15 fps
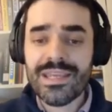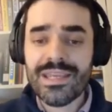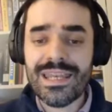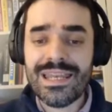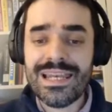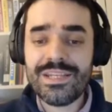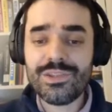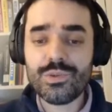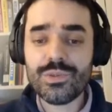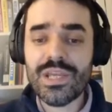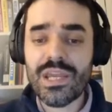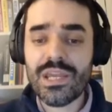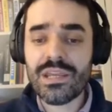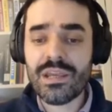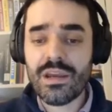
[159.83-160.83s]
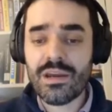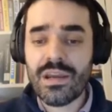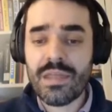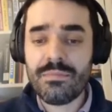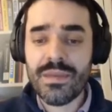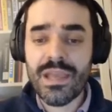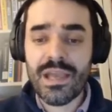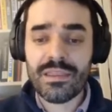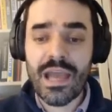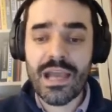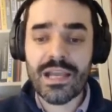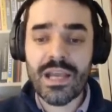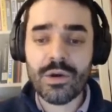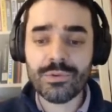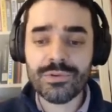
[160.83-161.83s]
can lead to getting an admin
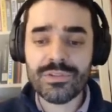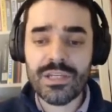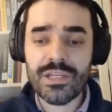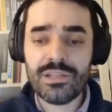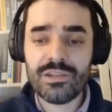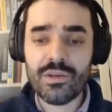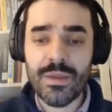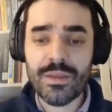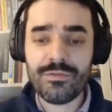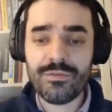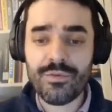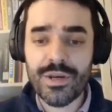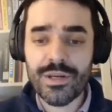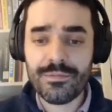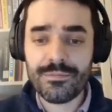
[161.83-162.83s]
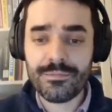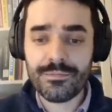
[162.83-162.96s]
account in domain 3.